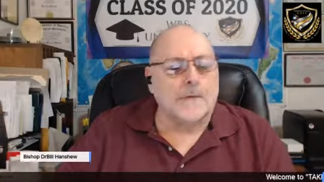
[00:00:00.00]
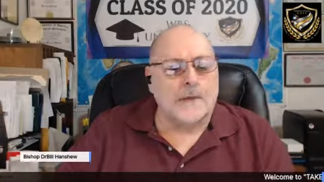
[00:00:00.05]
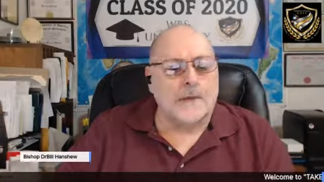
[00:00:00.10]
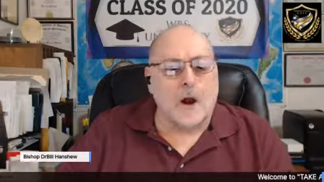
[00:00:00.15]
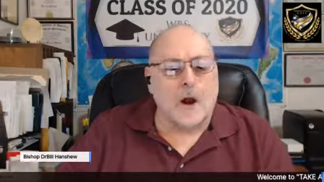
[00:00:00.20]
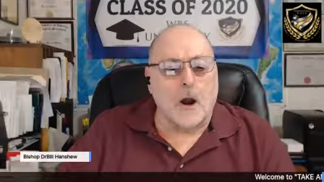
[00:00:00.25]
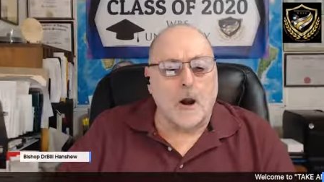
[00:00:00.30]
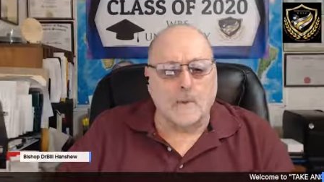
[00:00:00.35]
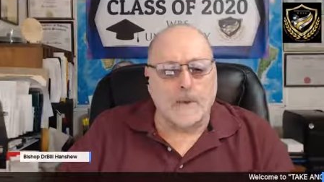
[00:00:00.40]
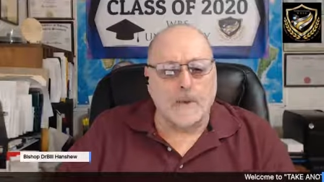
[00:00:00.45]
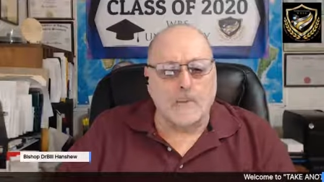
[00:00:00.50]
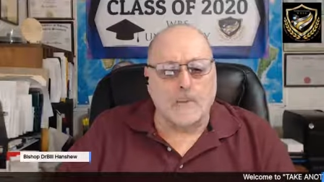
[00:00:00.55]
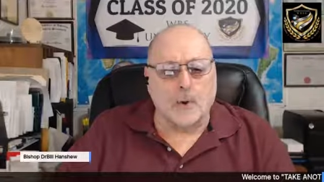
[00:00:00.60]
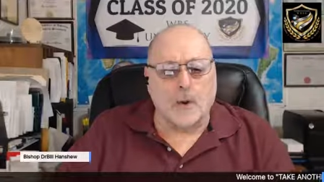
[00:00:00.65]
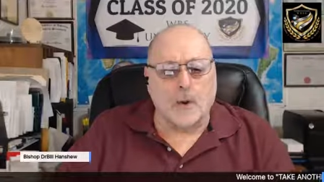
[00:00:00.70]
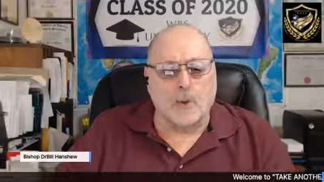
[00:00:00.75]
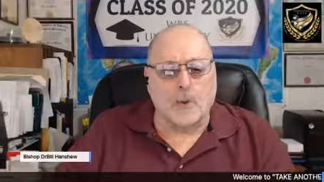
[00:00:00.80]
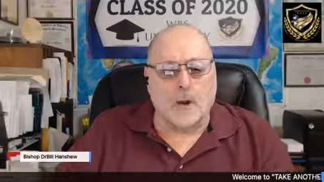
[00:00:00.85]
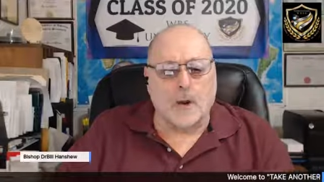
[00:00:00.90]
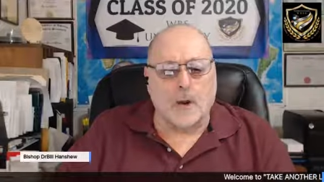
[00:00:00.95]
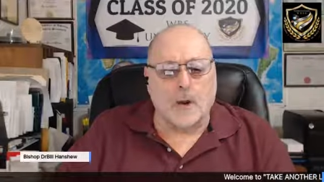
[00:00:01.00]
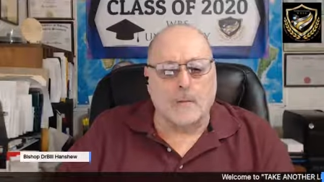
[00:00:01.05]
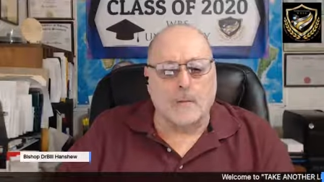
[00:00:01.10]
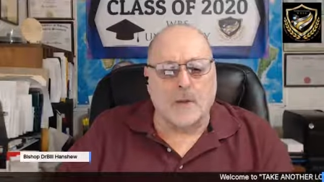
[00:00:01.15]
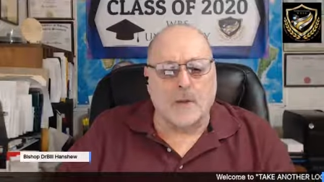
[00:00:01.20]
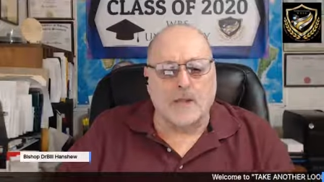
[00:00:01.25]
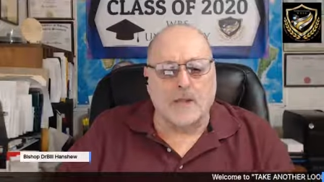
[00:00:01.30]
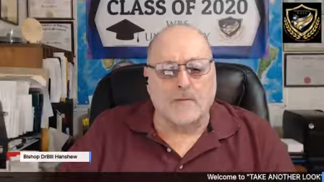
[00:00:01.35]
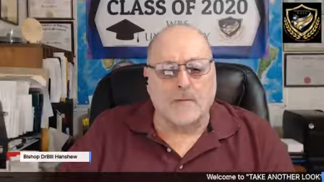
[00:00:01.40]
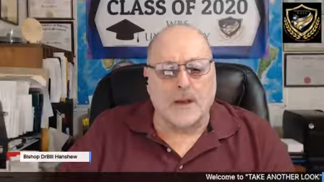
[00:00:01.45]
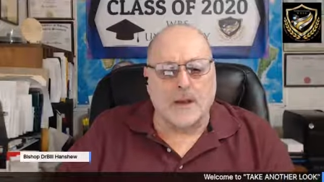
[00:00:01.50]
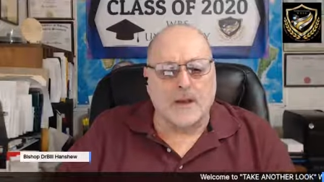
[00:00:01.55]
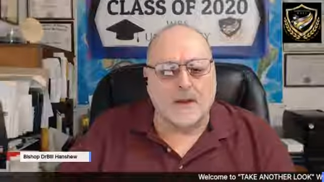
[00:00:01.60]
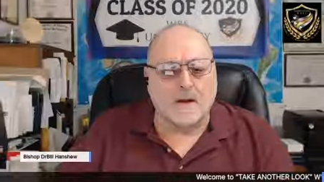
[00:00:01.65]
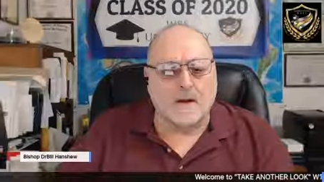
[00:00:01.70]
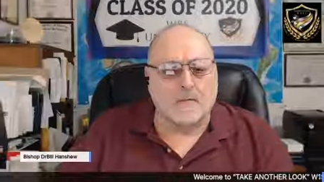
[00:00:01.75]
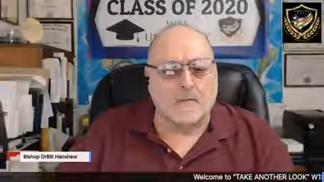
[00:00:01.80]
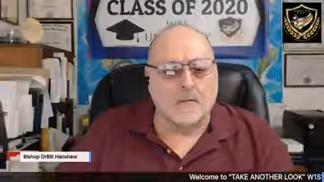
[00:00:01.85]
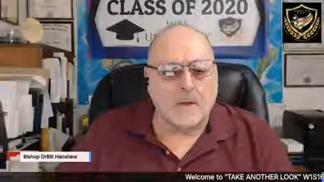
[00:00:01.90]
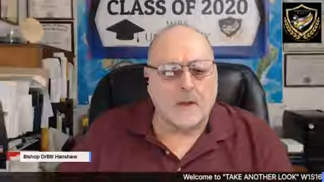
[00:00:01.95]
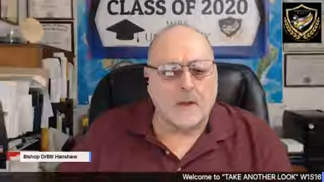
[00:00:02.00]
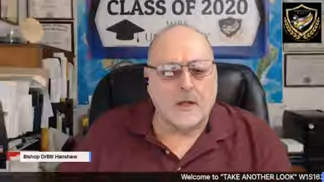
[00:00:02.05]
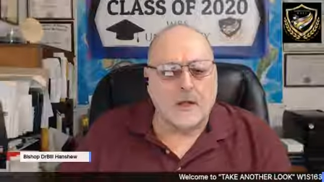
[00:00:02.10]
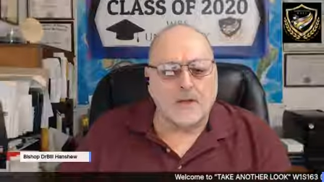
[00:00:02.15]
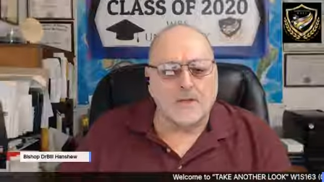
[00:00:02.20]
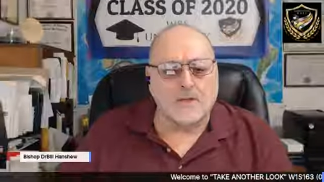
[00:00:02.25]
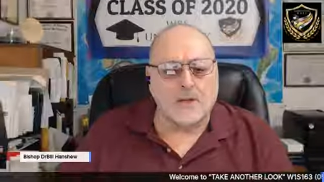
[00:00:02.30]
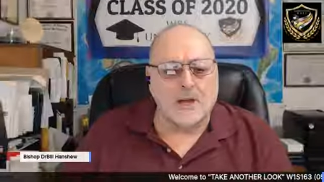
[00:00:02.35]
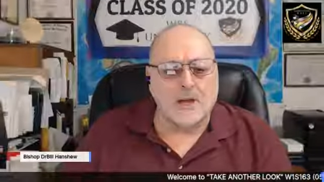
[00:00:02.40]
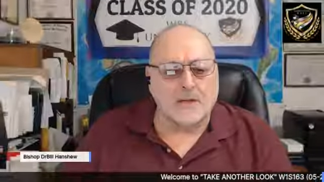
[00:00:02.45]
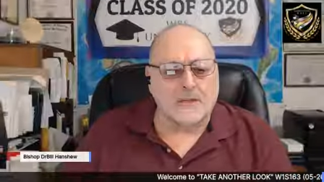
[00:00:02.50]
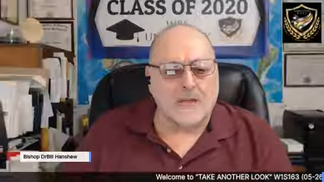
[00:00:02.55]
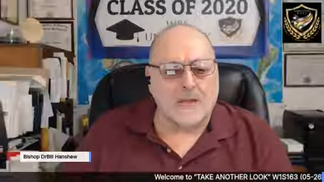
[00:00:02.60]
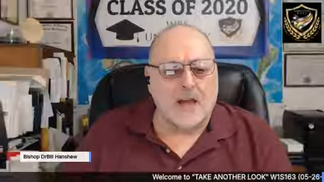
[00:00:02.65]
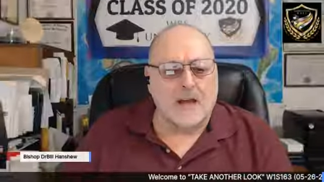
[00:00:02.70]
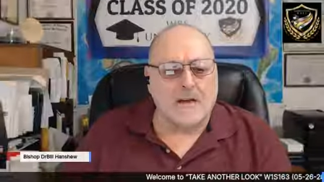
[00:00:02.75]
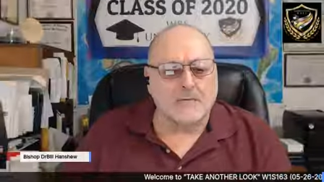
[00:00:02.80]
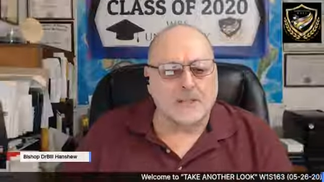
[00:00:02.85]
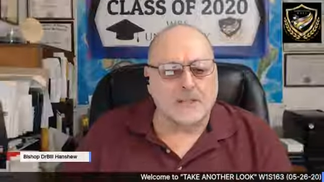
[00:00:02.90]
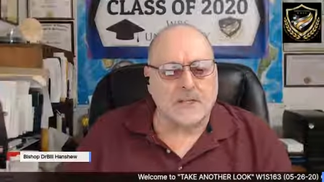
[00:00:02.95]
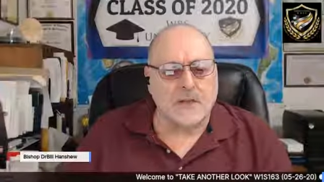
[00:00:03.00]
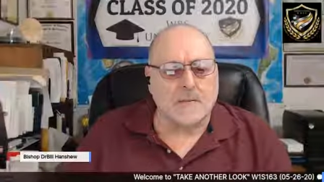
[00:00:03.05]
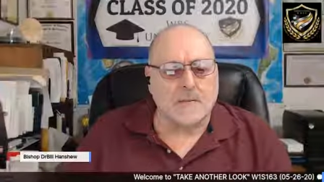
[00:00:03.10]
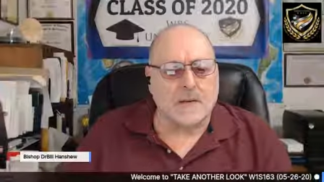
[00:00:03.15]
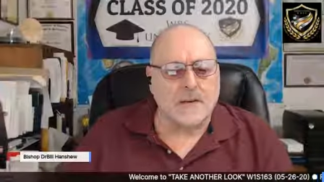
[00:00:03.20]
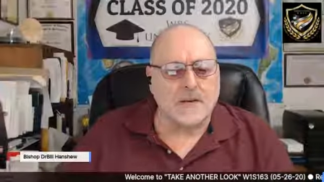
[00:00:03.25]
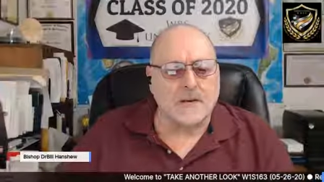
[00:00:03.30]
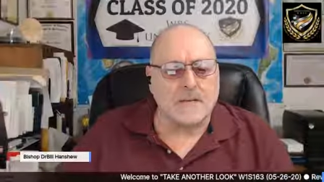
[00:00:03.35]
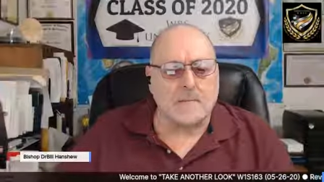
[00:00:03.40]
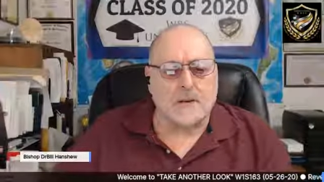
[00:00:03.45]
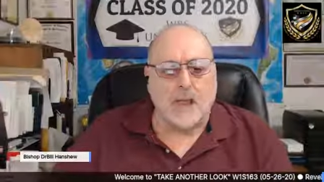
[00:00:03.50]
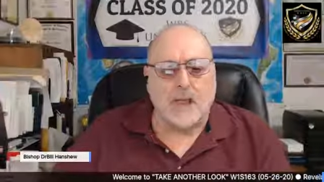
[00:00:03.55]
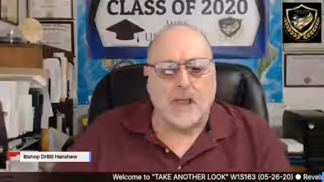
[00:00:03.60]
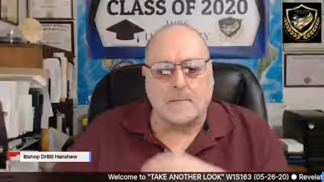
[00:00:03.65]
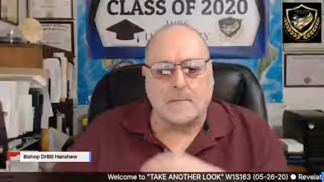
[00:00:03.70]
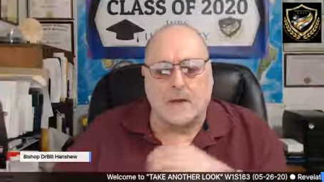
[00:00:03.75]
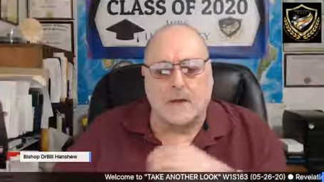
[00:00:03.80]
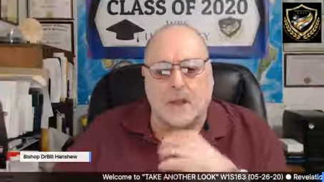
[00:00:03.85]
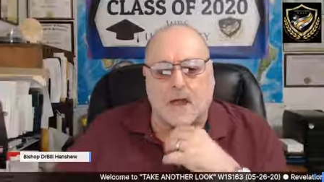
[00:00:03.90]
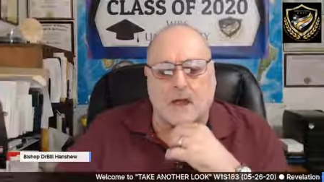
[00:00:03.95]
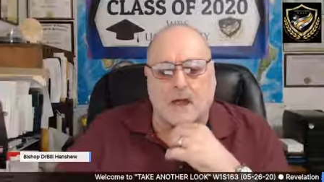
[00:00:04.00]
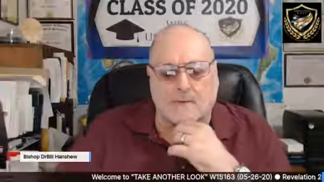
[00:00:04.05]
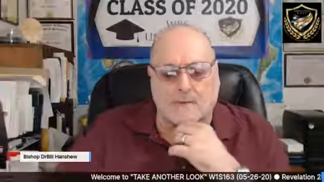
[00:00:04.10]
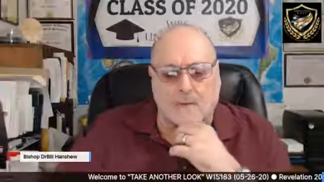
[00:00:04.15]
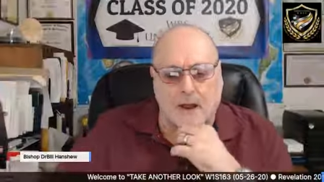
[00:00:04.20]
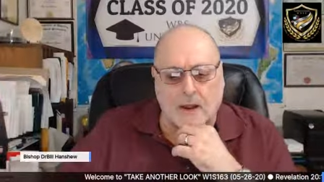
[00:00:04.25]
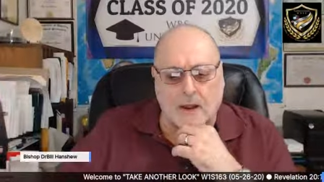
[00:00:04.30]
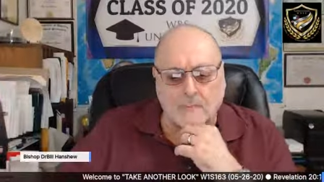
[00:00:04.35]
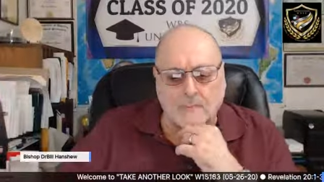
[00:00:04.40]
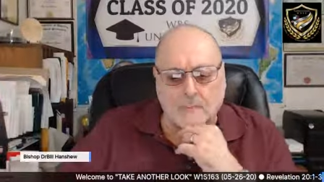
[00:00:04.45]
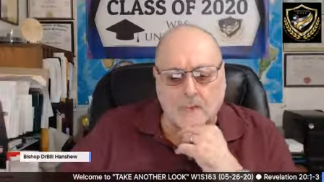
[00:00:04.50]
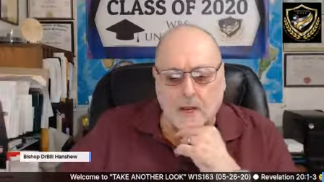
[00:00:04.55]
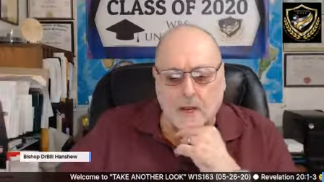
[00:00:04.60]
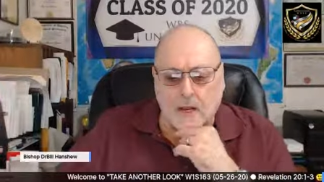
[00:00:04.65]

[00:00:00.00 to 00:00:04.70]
there are people who want to believe in a devil just to have somebody to blame in life, right?